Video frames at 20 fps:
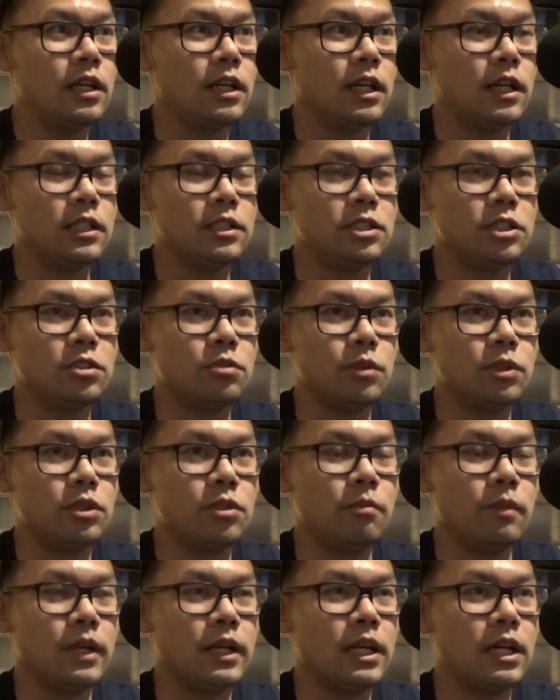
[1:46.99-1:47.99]
It's just what
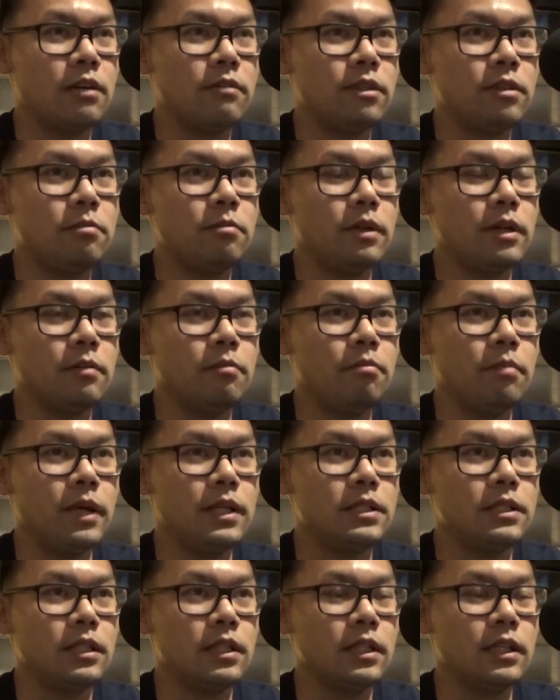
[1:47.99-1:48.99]
you make out of it. But
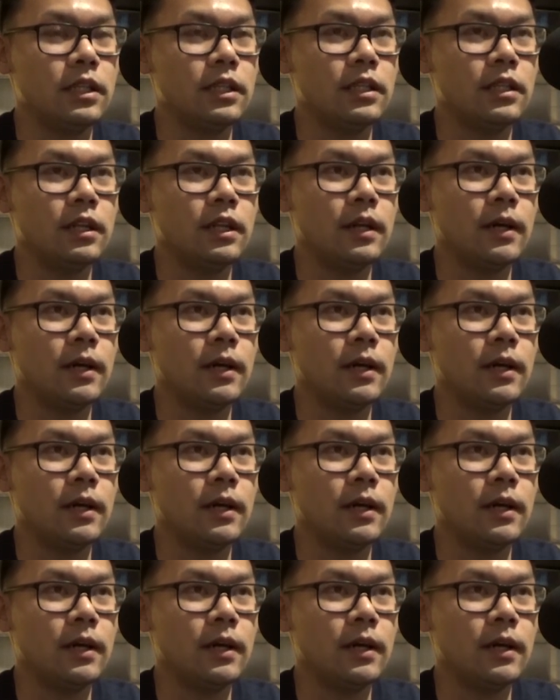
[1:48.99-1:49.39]
basically,